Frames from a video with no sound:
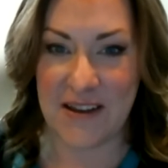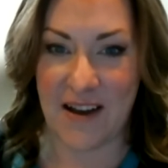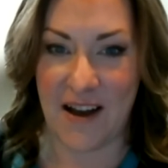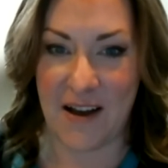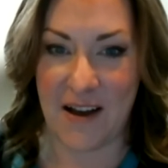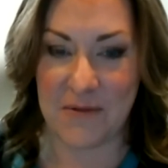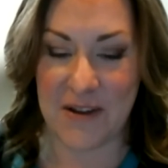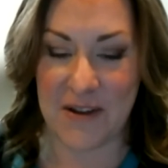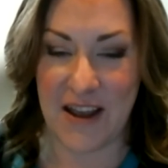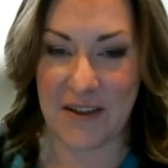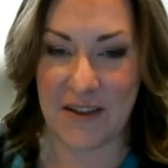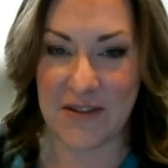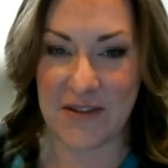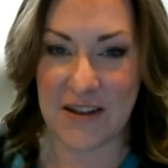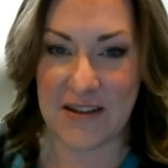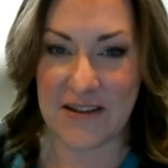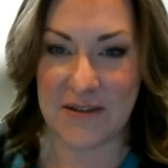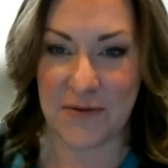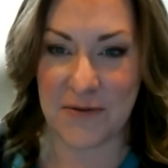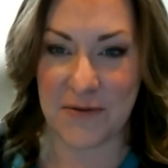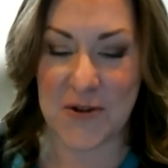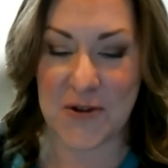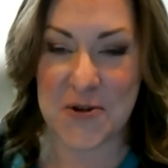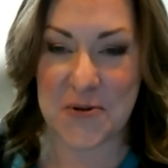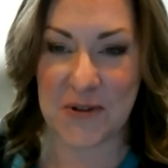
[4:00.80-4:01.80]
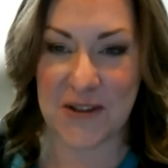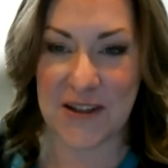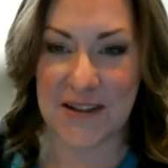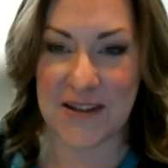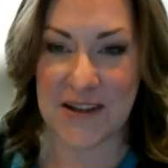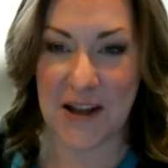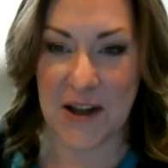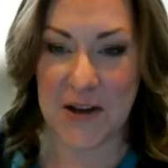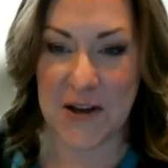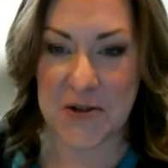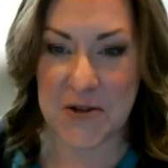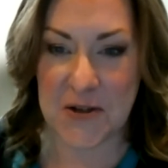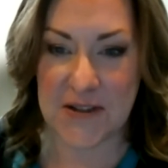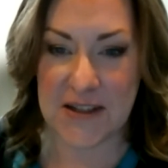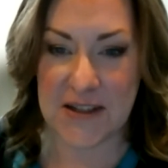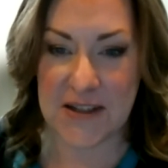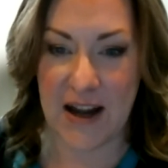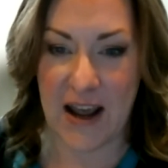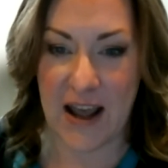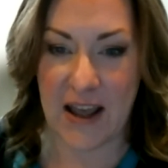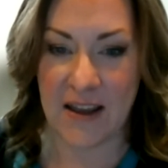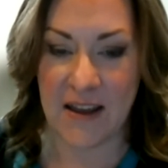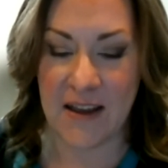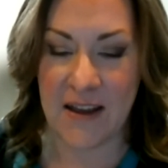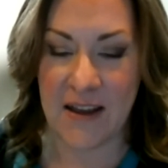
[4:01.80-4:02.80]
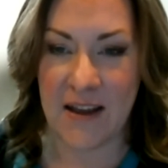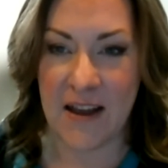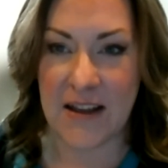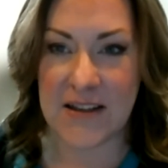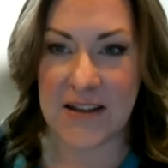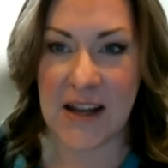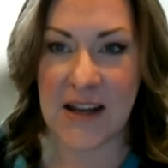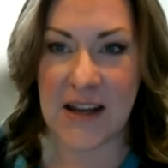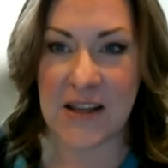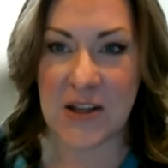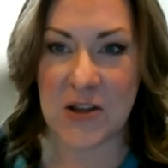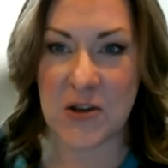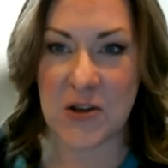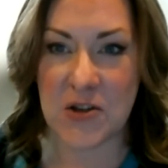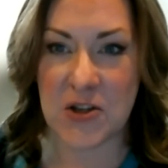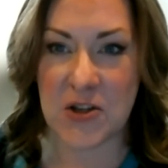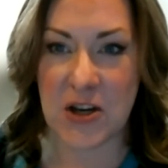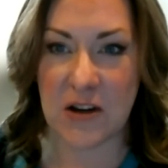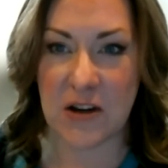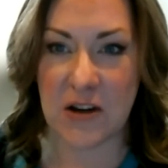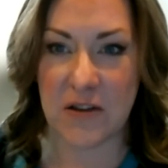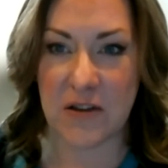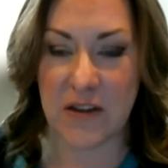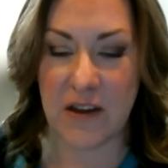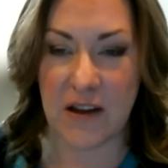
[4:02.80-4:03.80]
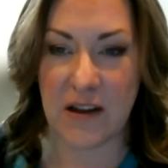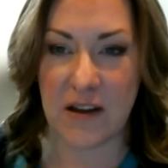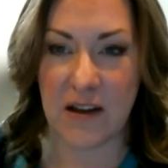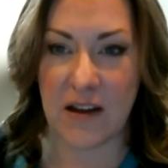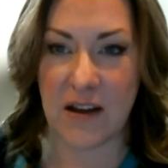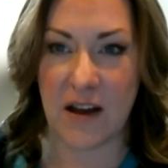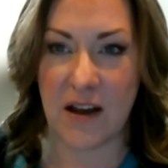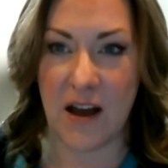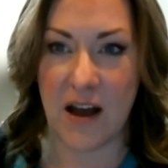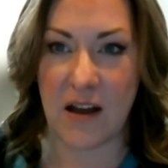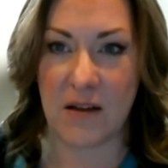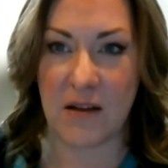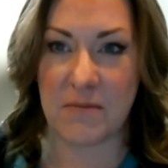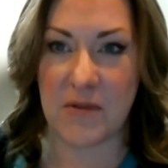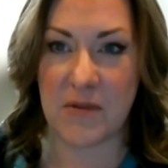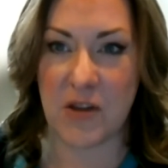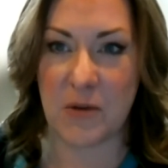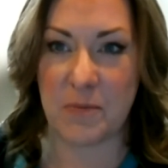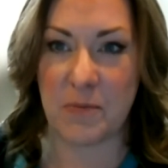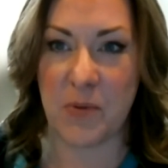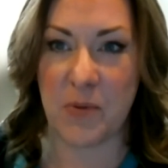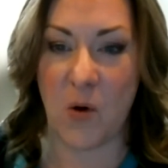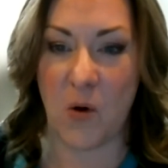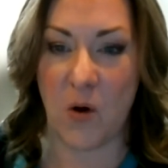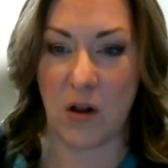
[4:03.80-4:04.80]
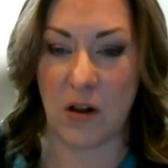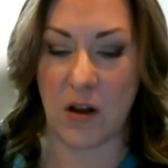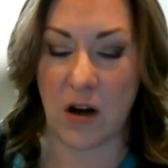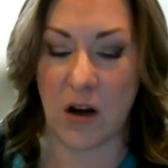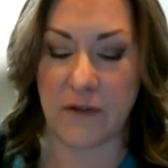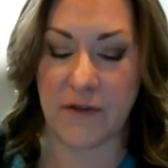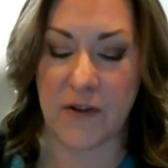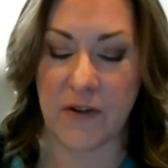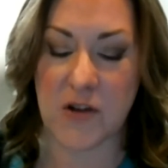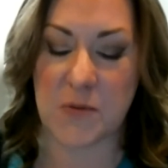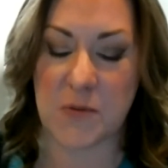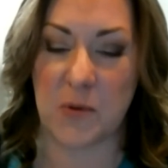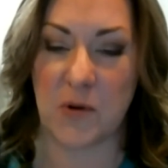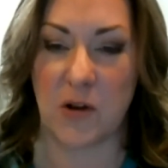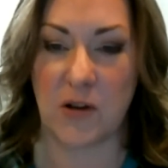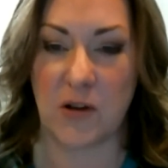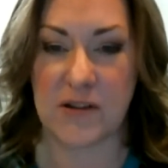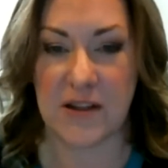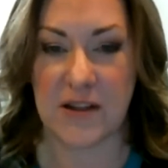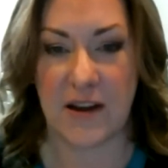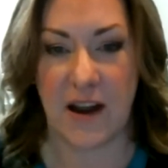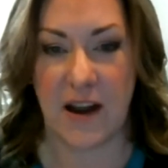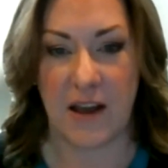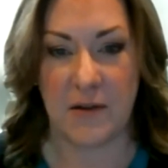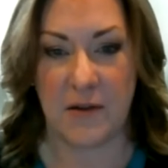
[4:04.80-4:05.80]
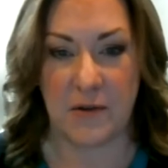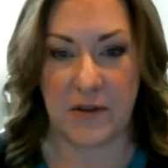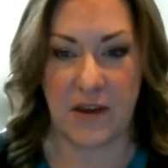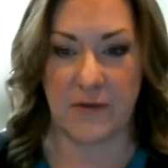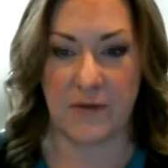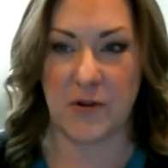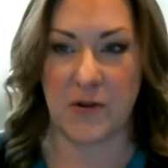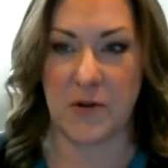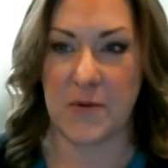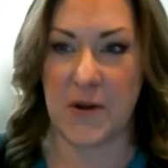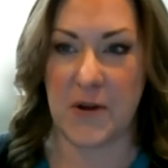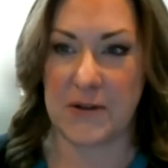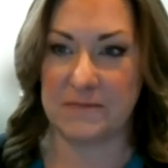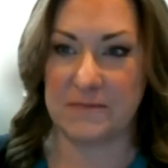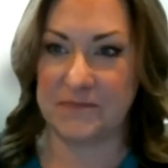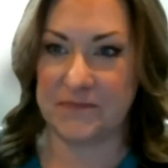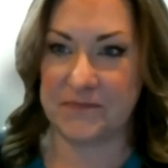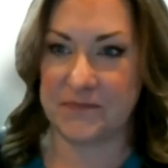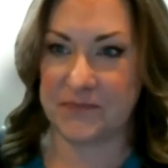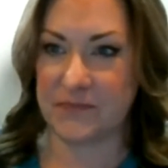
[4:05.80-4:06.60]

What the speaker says: have this virtual discussion today. Dane, can you share the poll, our first poll today, with everyone?